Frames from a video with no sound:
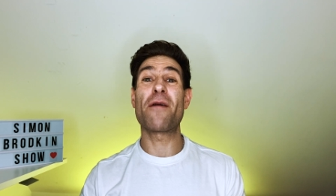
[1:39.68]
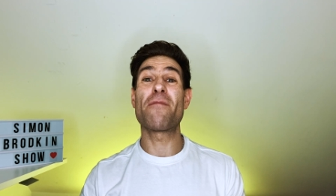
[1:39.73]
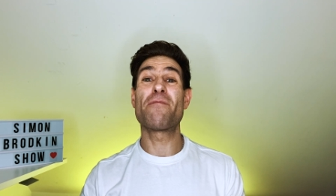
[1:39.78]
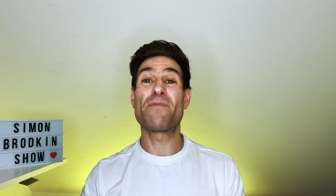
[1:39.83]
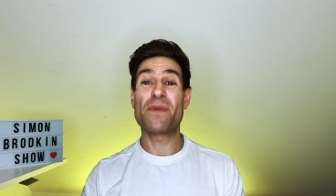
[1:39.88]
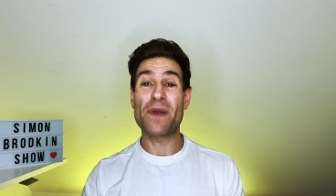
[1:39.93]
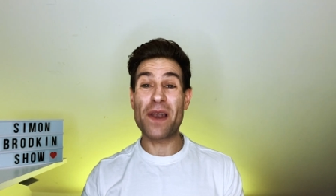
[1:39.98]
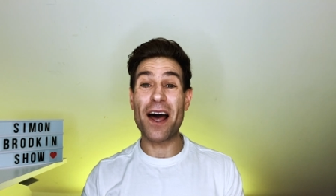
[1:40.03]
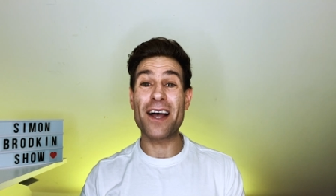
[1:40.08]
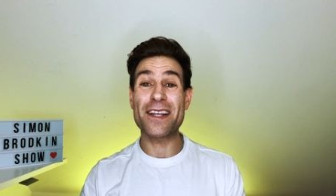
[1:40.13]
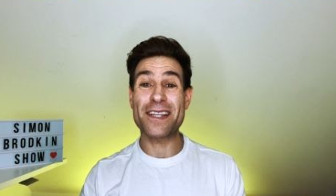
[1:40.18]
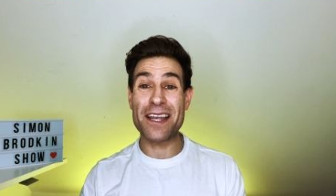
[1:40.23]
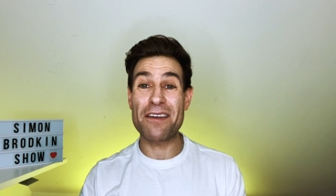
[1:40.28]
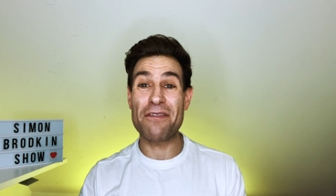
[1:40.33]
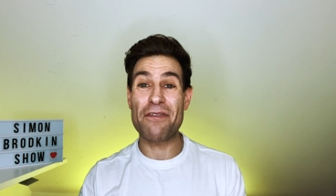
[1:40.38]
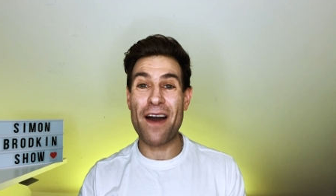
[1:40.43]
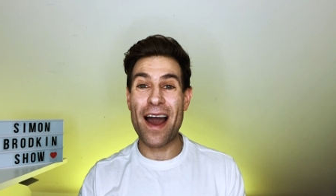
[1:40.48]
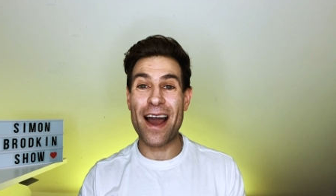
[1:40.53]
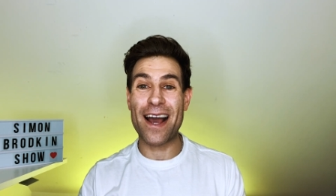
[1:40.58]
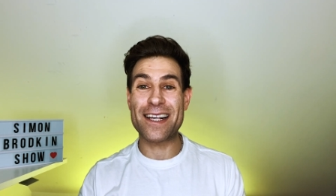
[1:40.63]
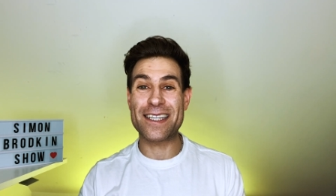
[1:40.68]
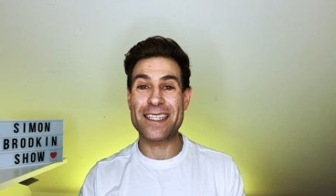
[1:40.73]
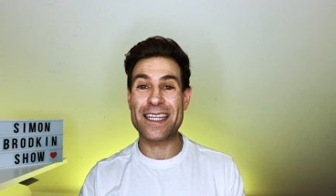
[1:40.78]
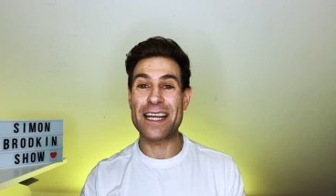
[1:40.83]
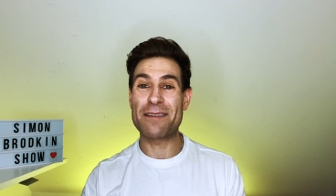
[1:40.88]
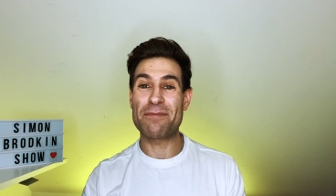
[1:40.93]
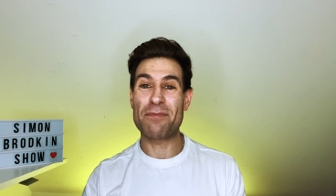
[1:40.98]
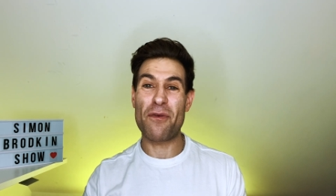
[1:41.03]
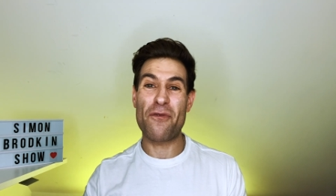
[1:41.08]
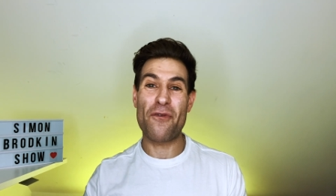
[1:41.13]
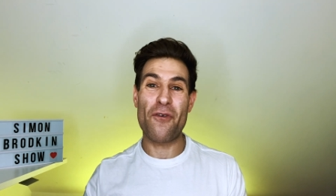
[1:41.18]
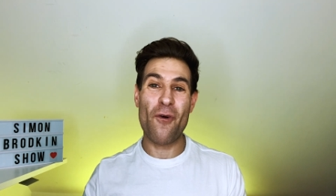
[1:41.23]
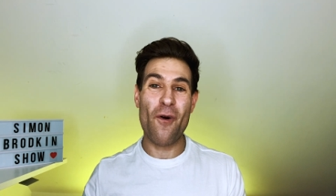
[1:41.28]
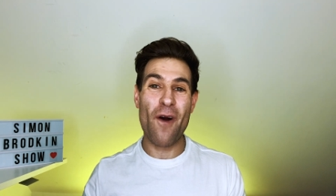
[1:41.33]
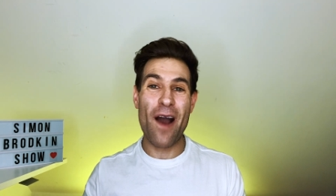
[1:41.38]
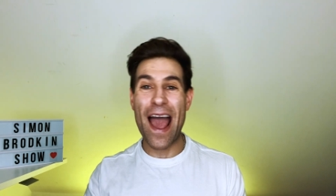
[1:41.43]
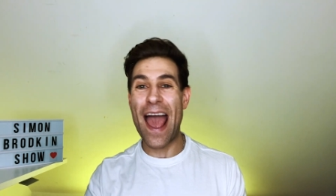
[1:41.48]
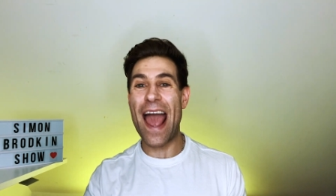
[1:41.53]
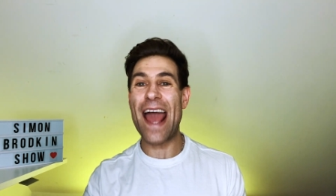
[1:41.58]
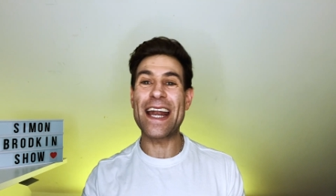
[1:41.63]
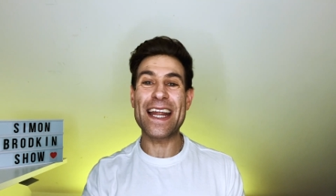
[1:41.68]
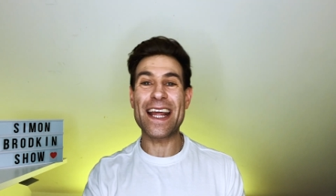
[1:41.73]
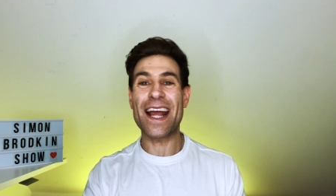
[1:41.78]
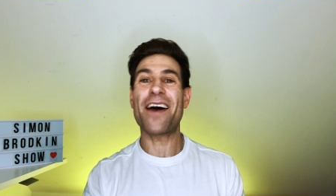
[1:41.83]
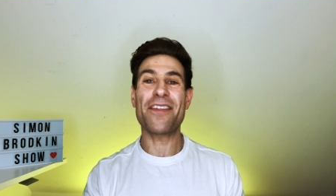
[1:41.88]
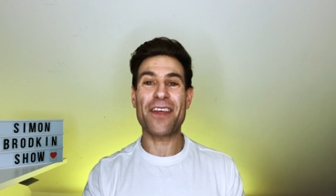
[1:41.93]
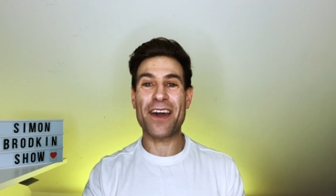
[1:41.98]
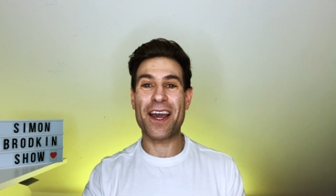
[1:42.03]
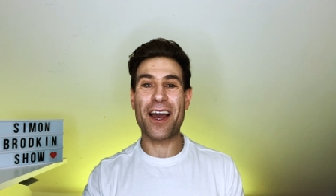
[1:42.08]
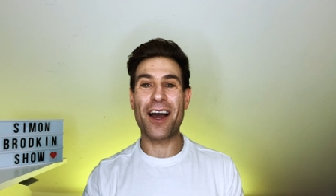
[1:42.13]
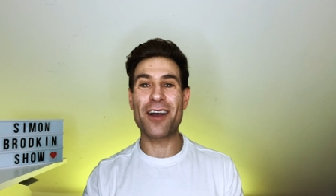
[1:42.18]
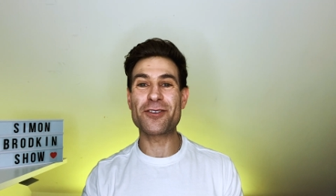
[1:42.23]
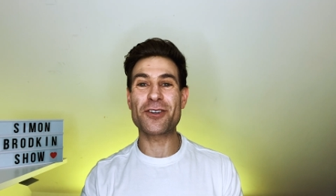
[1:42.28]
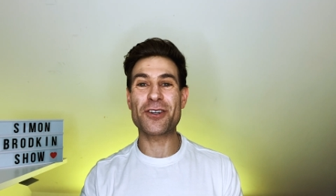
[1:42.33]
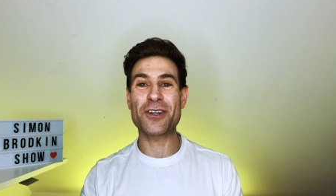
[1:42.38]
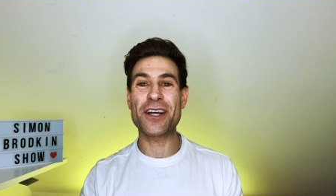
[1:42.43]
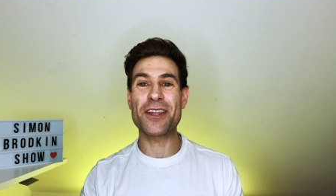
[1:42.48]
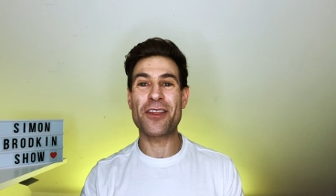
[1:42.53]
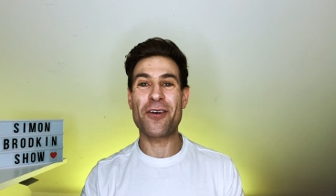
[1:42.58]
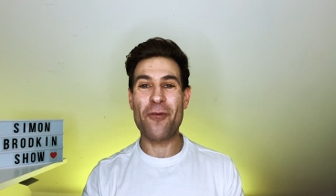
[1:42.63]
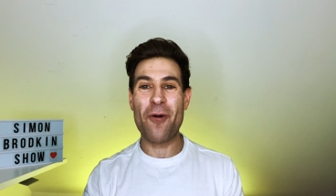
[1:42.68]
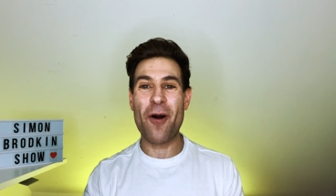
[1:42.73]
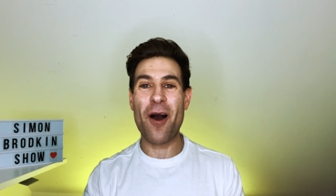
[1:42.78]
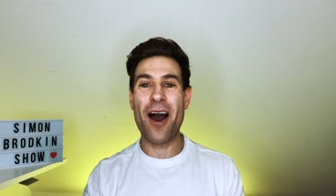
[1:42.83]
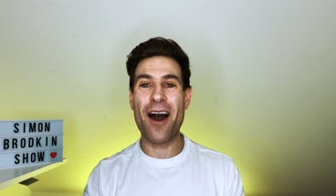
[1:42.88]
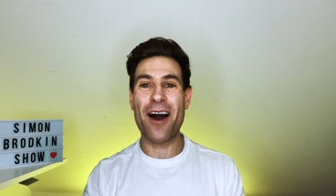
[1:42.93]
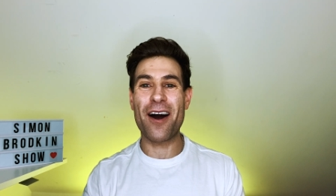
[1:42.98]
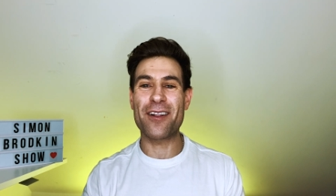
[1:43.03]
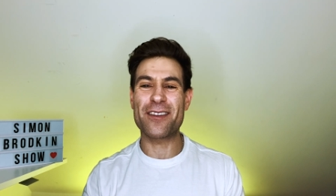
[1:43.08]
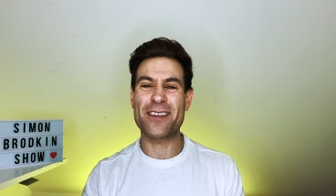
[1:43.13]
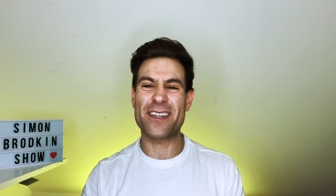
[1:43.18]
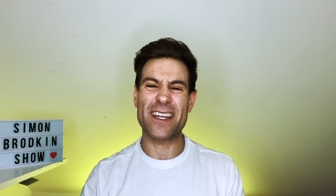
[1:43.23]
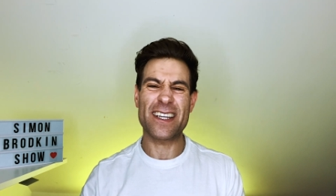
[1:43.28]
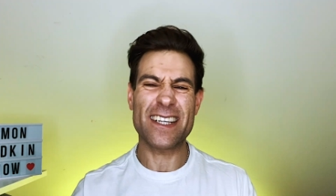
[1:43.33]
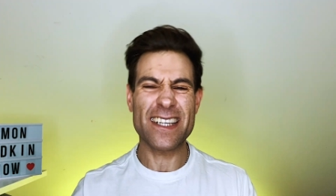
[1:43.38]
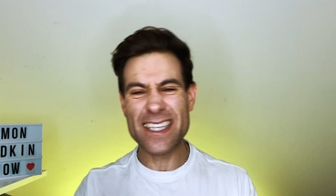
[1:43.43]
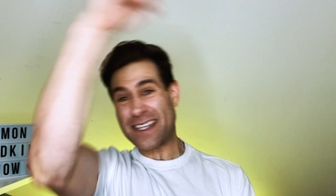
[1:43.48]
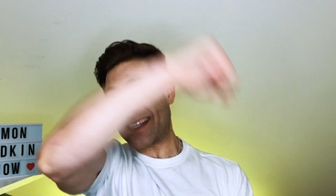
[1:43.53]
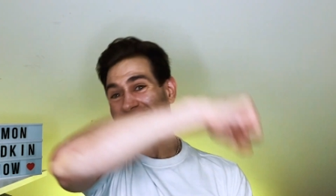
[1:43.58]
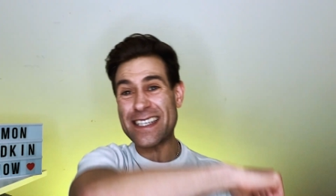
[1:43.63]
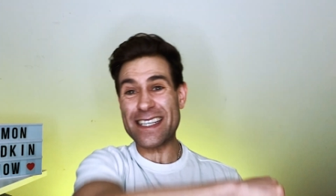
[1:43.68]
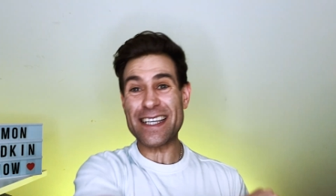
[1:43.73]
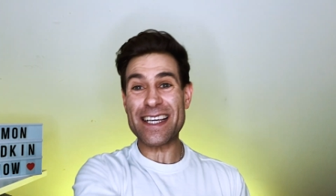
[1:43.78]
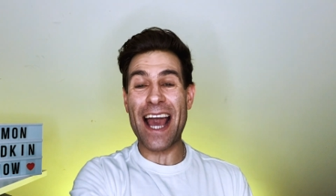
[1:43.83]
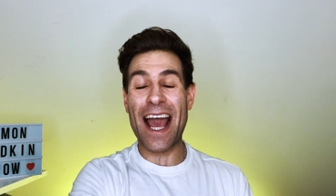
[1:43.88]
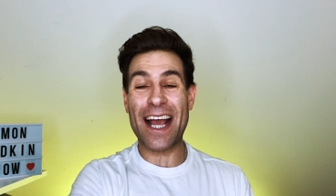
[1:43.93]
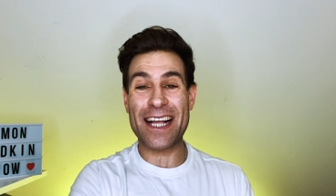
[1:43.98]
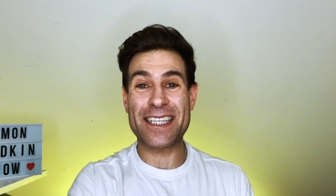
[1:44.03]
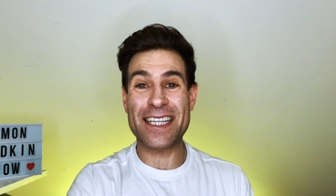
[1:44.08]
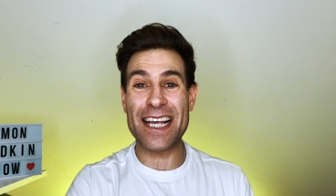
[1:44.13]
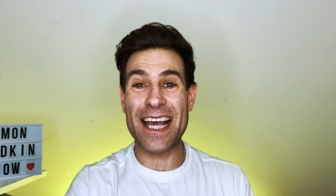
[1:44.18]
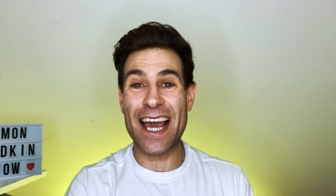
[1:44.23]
a bloody vaccine before any other country in the world. Get